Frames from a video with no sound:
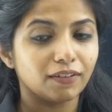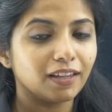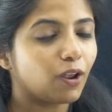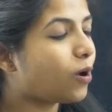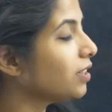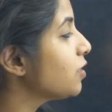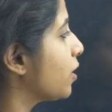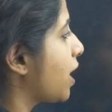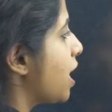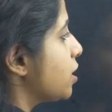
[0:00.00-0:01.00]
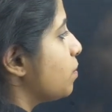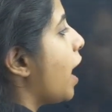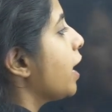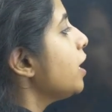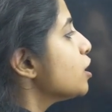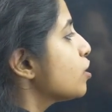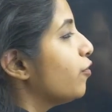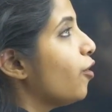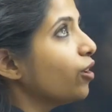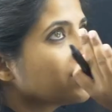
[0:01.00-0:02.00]
In all this organism, eye is
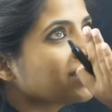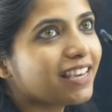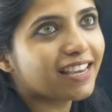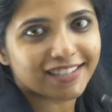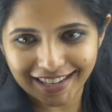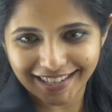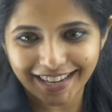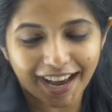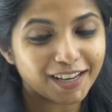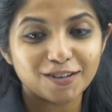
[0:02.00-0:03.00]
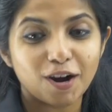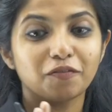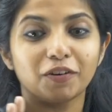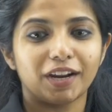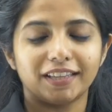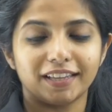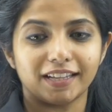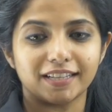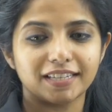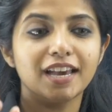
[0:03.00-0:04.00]
for seeing things. Eye is not for
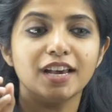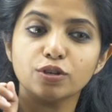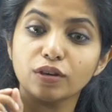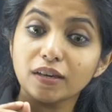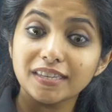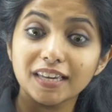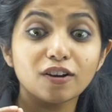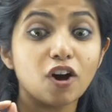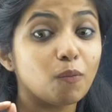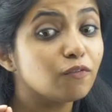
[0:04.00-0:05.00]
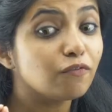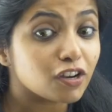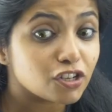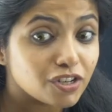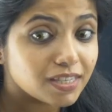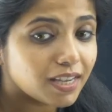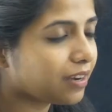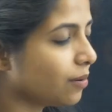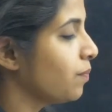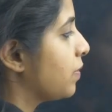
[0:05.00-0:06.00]
anything else. So you see, common function is there.
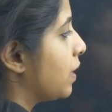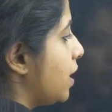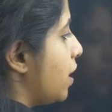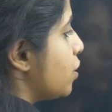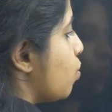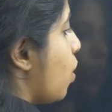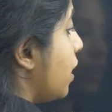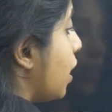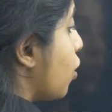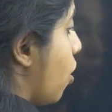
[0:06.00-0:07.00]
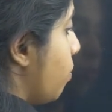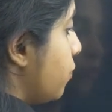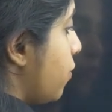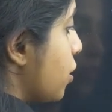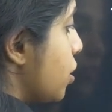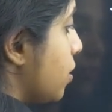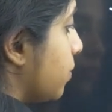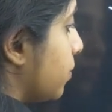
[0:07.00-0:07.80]
There is what? A common function.